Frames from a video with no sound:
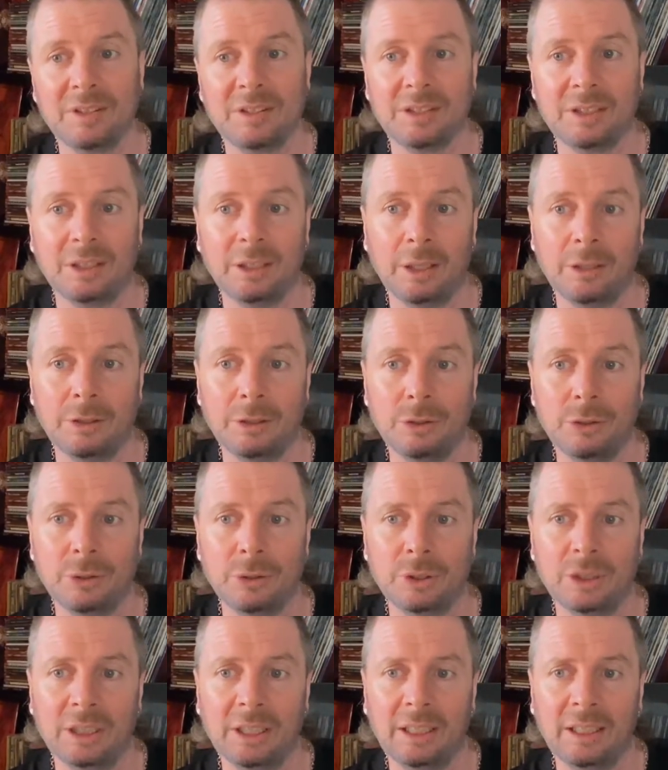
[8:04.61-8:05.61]
So, you know, the
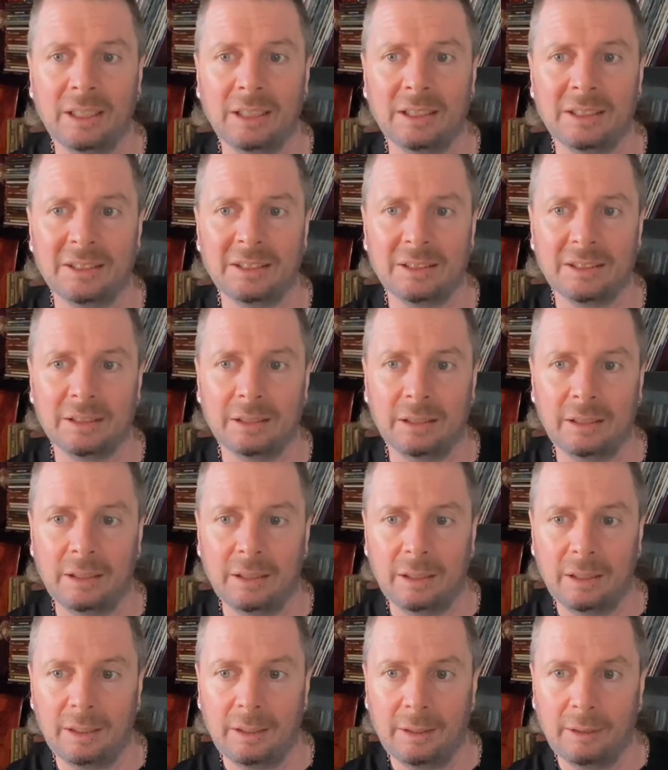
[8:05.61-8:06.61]
New Cars
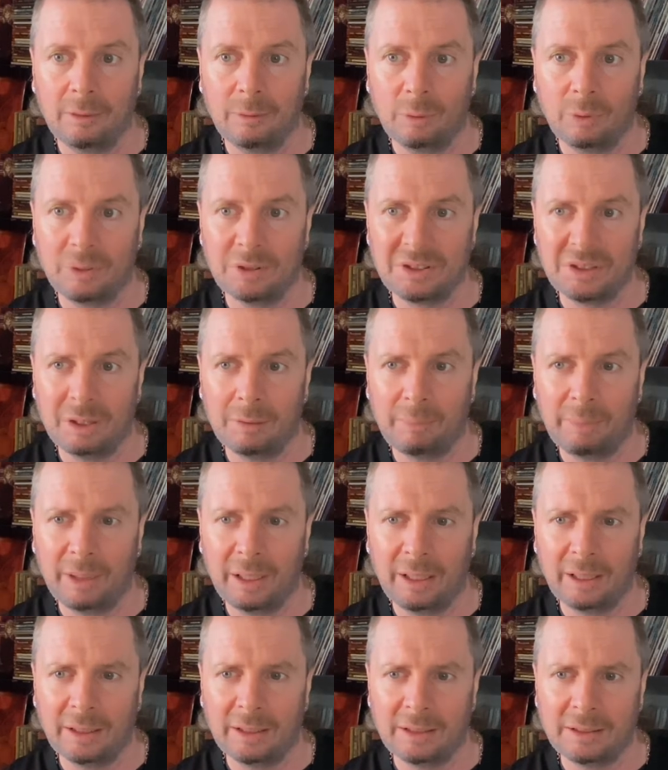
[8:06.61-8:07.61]
was the
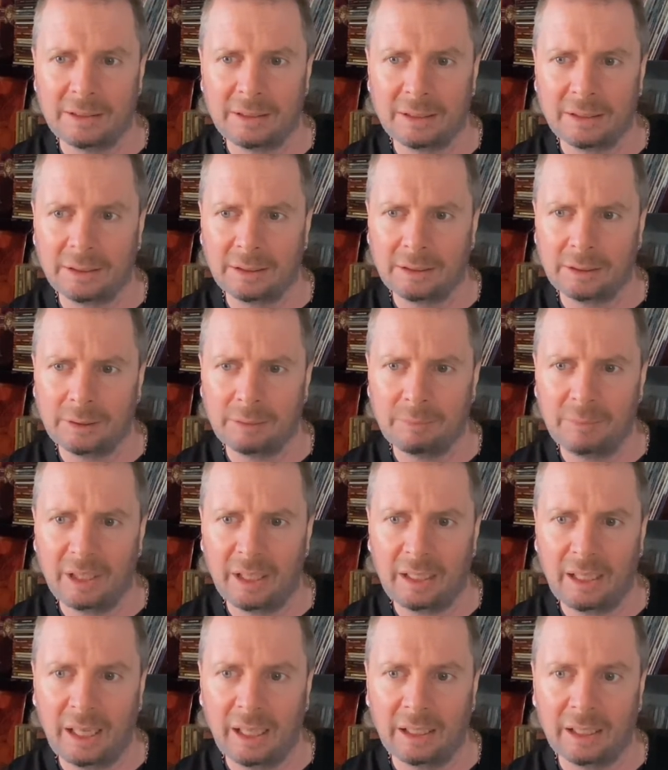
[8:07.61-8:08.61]
band um,
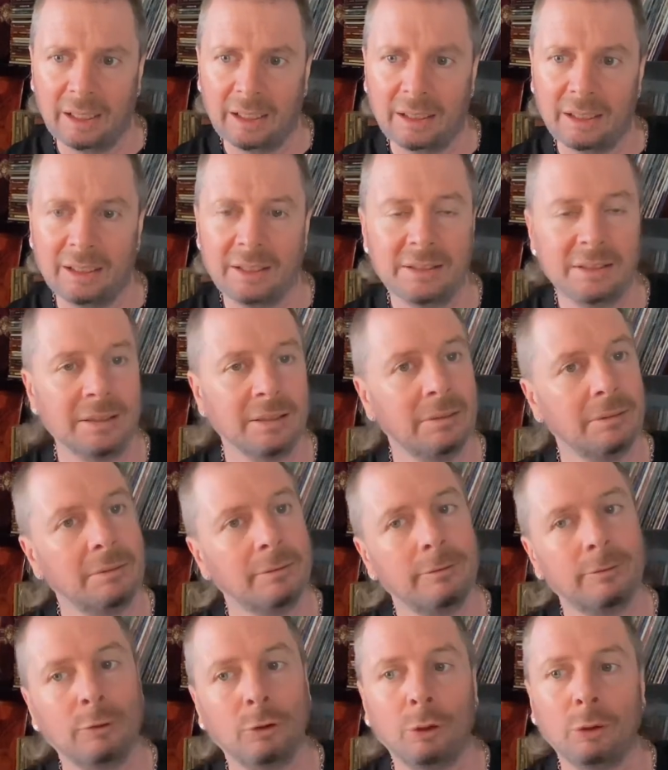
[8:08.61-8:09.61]
that Elliot Easton
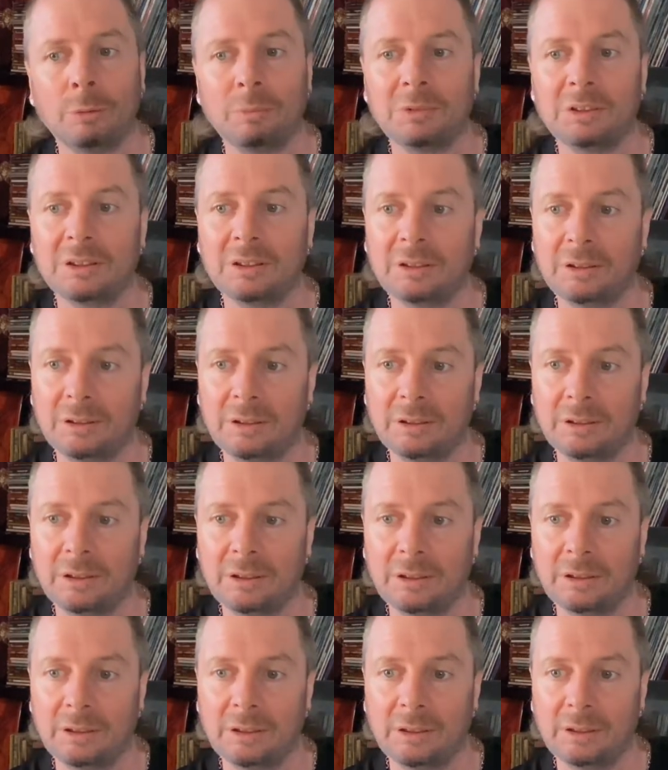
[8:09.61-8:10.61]
formed.
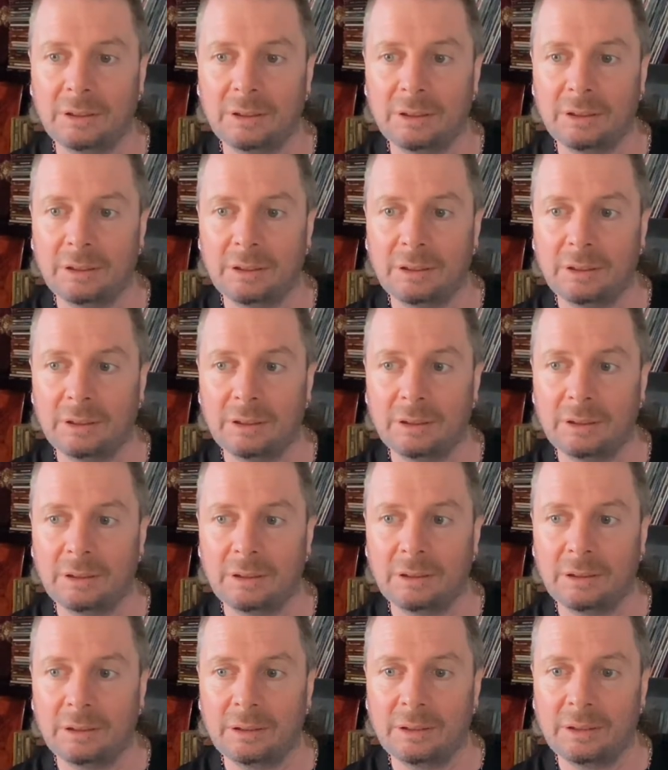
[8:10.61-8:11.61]

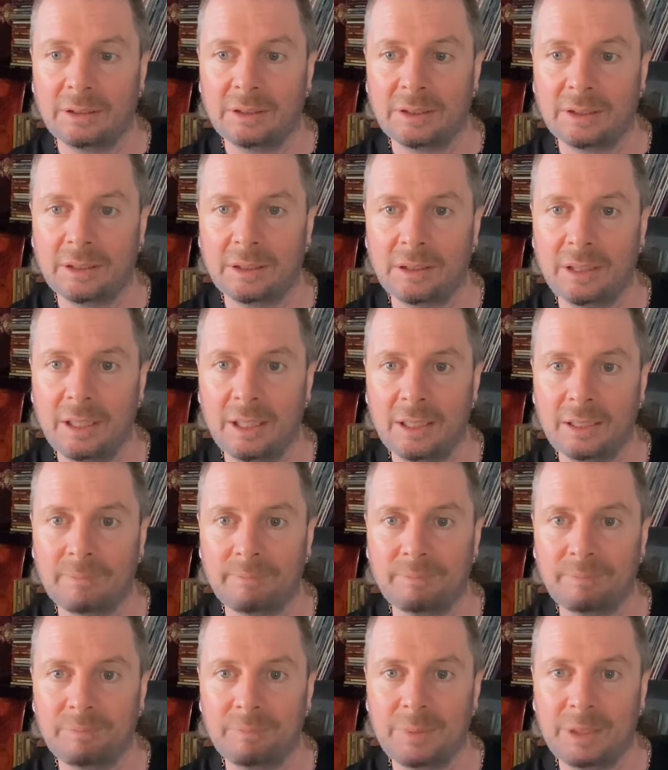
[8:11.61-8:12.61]
So, yeah,
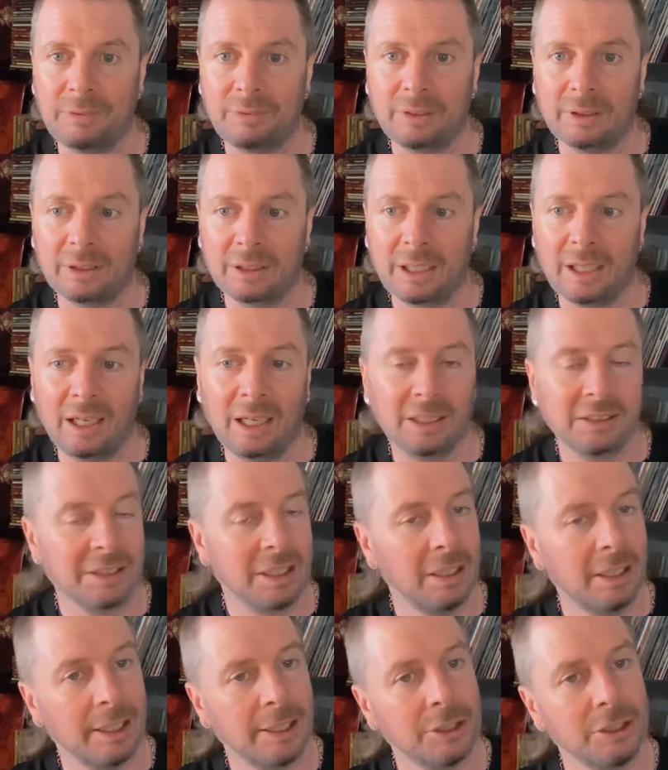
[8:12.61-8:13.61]
bit of a Cars
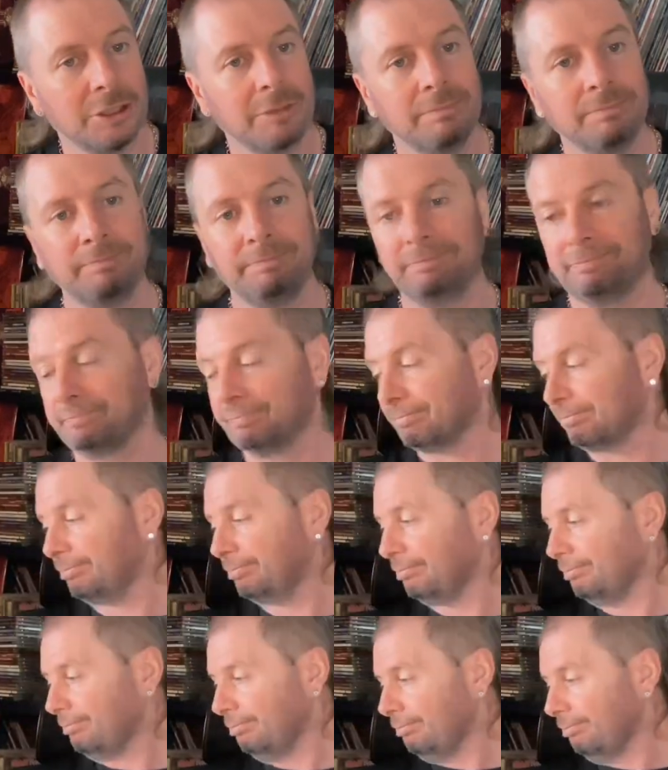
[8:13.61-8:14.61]
connection.
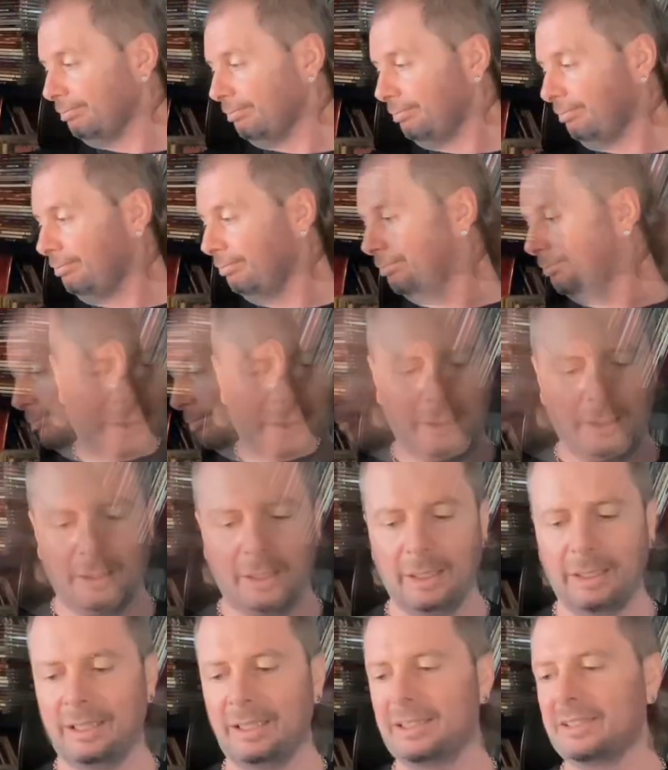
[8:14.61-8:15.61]
All
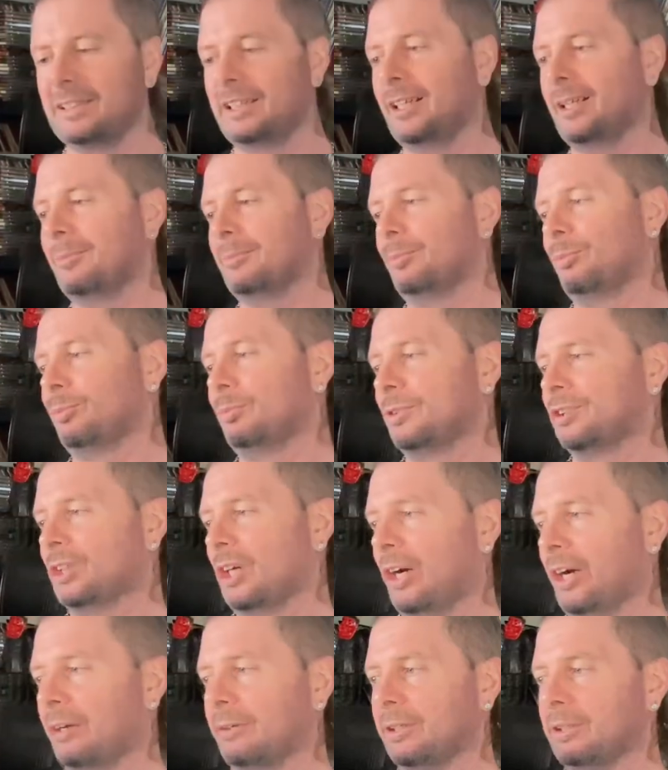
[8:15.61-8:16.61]
right, next up,
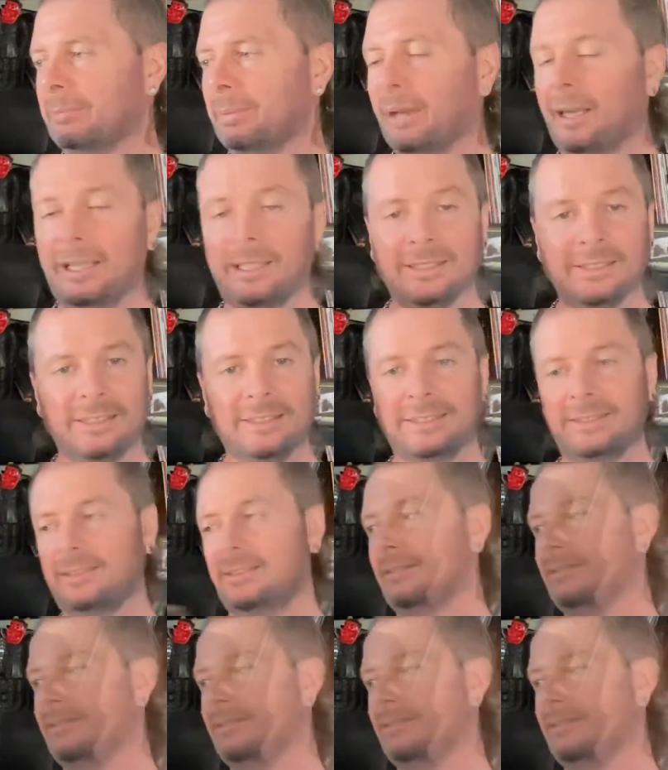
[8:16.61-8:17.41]
Tyran' Pace.